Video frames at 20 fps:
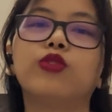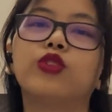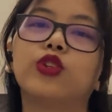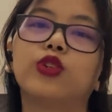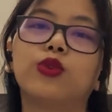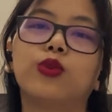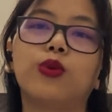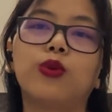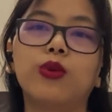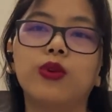she
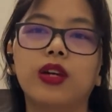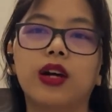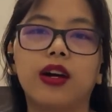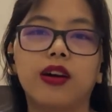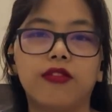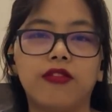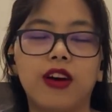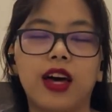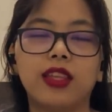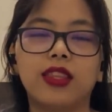told
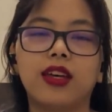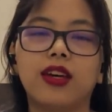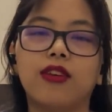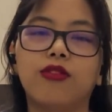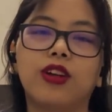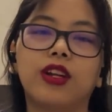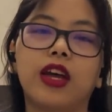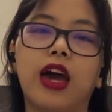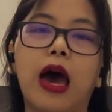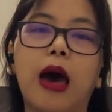her father
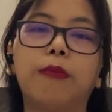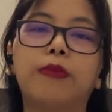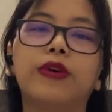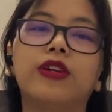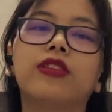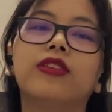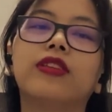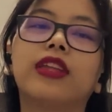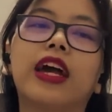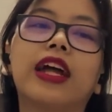what
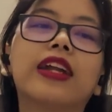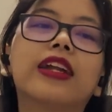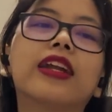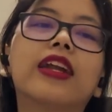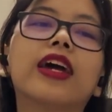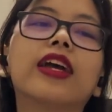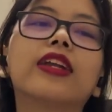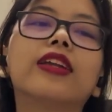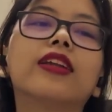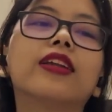happened that
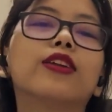night,